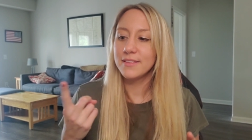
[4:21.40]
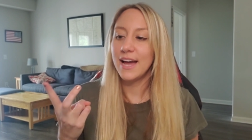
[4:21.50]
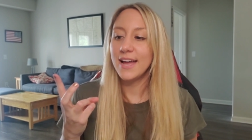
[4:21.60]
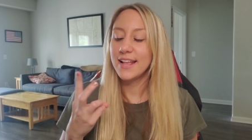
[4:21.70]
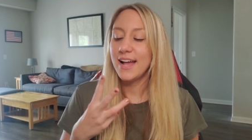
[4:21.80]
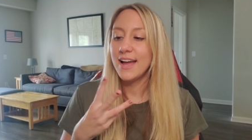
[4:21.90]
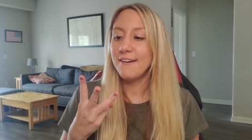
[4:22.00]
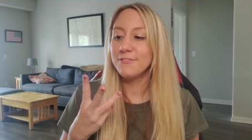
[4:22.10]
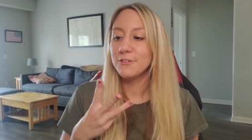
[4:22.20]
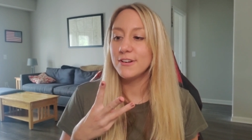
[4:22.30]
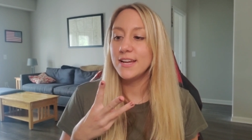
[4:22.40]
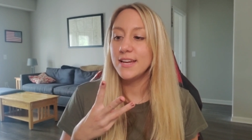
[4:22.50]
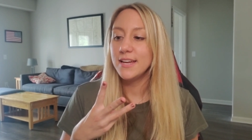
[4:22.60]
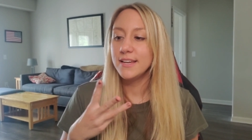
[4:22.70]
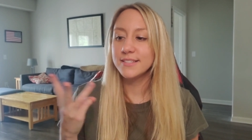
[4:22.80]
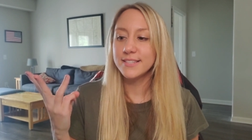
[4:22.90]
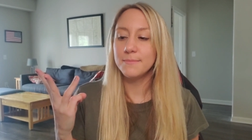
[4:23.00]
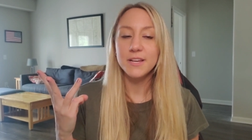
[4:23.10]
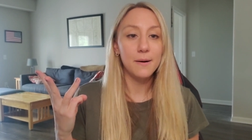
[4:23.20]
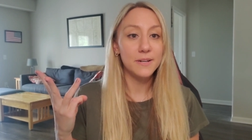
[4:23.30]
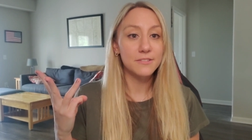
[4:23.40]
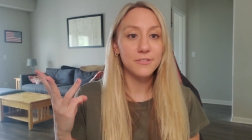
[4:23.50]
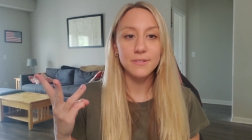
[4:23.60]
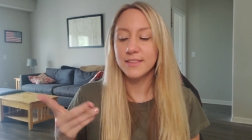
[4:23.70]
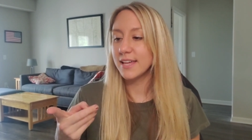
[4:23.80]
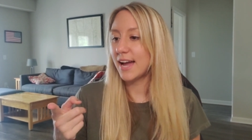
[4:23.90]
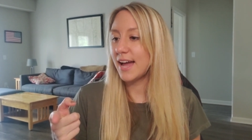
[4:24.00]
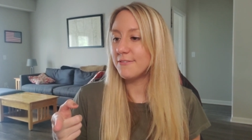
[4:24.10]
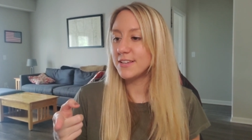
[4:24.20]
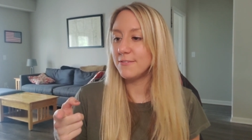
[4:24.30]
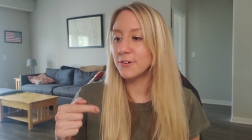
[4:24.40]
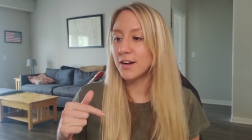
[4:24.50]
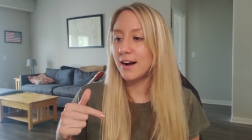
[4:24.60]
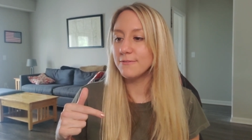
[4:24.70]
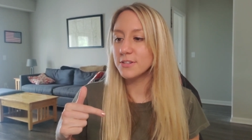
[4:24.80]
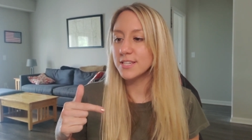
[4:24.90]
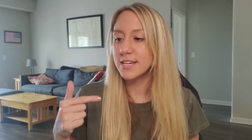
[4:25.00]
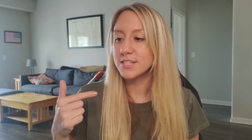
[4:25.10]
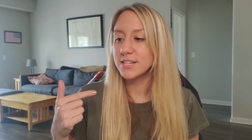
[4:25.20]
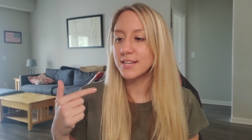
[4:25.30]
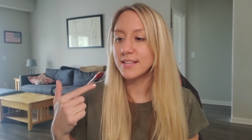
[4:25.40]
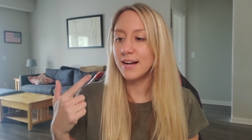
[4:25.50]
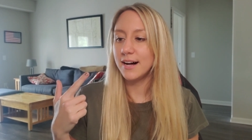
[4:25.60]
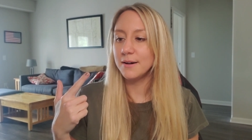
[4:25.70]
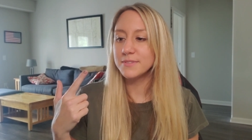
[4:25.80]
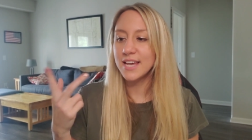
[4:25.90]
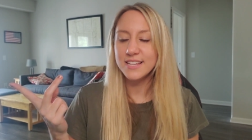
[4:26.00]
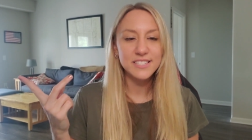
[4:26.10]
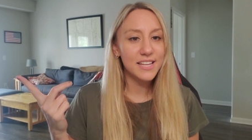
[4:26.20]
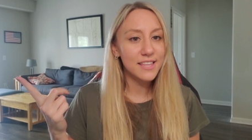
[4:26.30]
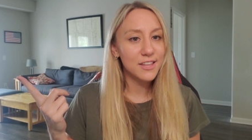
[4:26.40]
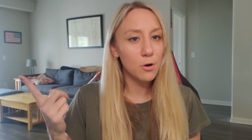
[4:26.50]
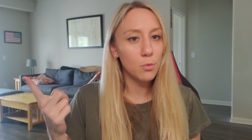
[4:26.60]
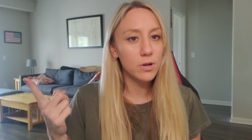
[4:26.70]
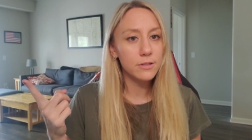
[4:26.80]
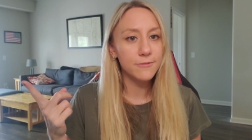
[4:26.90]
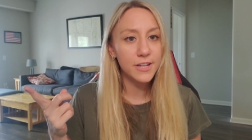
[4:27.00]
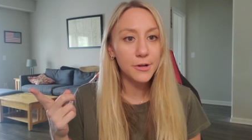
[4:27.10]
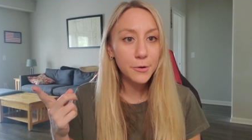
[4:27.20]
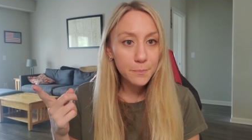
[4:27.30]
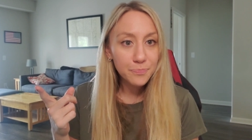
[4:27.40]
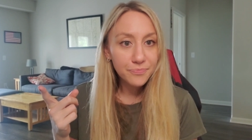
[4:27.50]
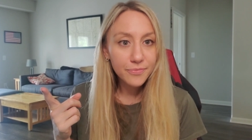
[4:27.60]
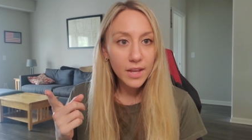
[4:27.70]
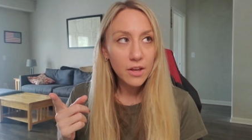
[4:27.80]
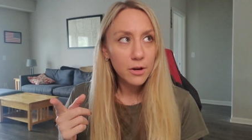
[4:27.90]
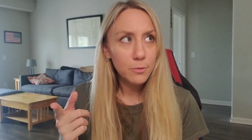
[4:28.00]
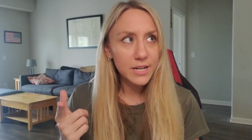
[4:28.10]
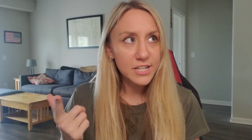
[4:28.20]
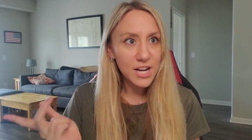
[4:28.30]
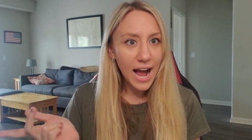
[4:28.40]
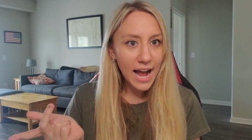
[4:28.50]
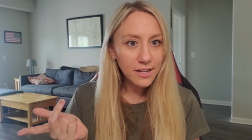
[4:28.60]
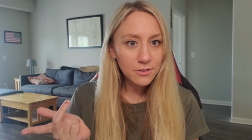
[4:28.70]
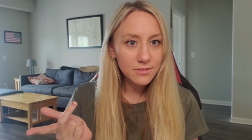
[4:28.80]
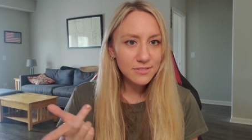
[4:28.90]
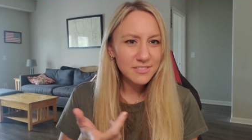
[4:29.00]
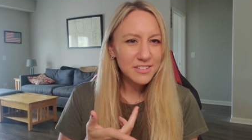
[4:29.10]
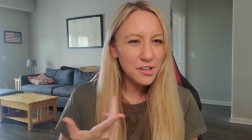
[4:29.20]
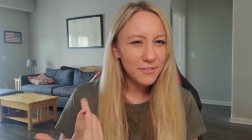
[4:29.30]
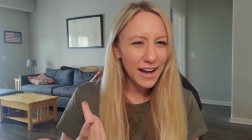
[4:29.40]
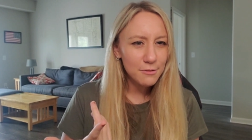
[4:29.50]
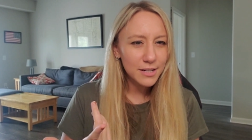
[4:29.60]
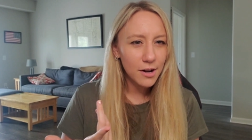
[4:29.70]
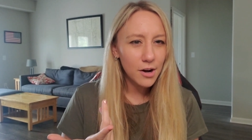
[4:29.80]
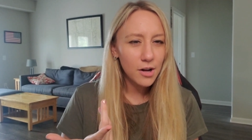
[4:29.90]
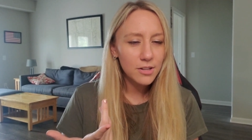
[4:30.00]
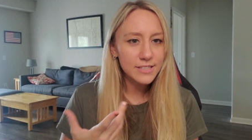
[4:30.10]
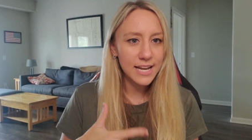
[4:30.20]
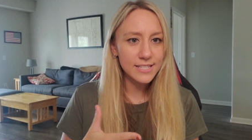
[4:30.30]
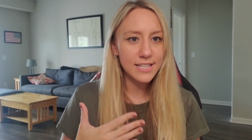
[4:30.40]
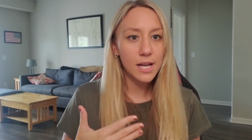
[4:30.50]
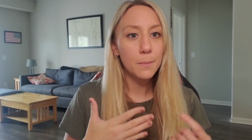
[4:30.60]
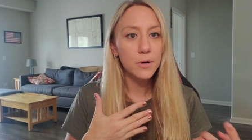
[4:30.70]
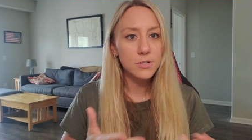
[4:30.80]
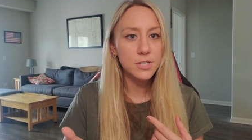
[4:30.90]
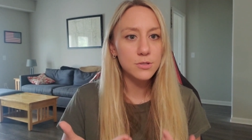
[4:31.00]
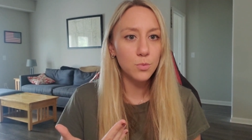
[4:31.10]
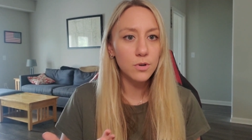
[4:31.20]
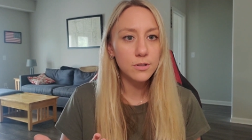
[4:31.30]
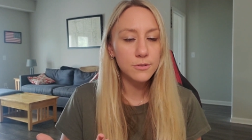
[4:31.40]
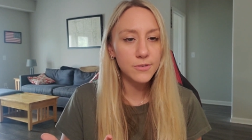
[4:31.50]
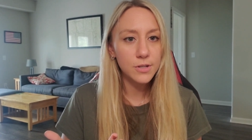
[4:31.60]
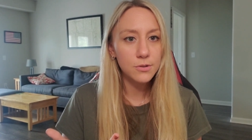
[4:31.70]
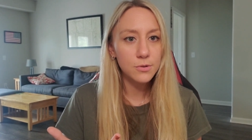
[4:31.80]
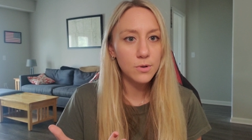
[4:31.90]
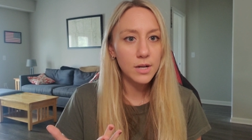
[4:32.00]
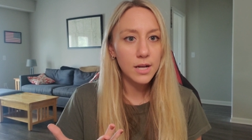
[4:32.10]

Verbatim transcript: I, and I have three subtopics for, that I have down for conversation. Um, testing their worldview, which I don't know if I would call testing a person's worldview